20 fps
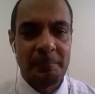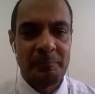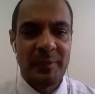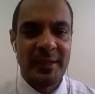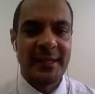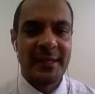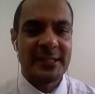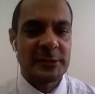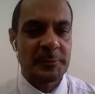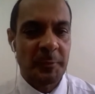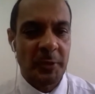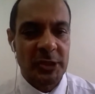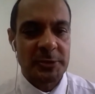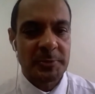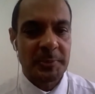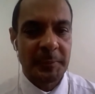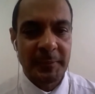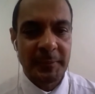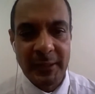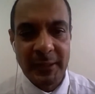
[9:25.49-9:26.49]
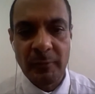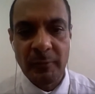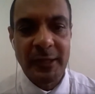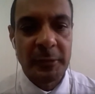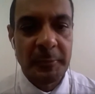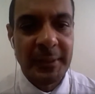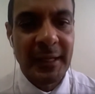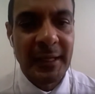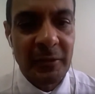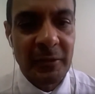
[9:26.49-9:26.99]
being sports people, they want
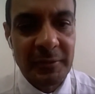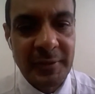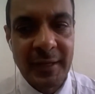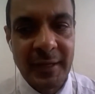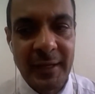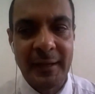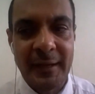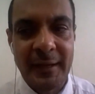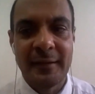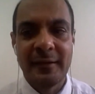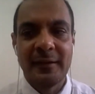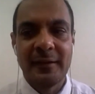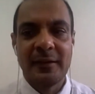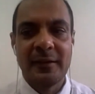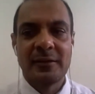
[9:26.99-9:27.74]
to be out there.